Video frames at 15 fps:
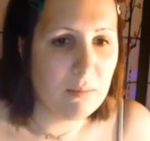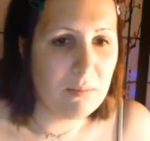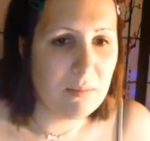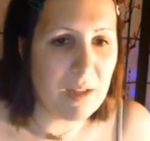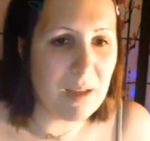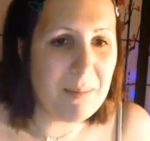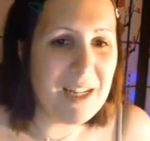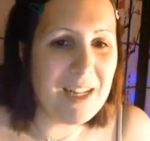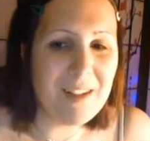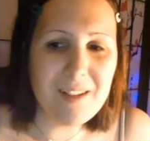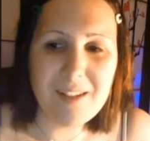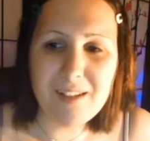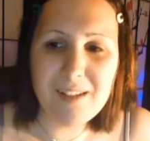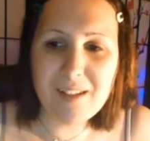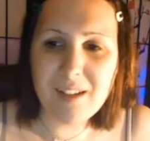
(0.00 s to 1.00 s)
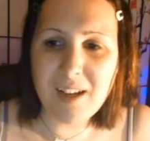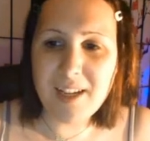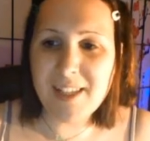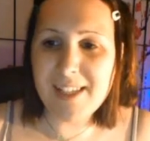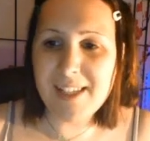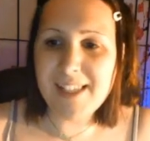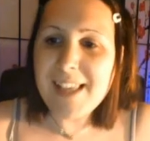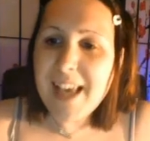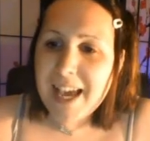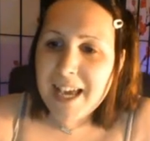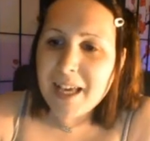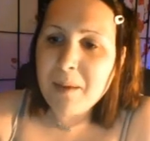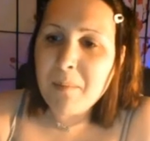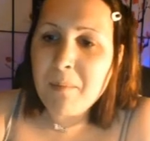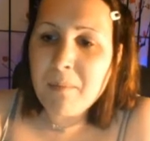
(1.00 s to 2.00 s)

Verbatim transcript: I mean, it looks kind of the same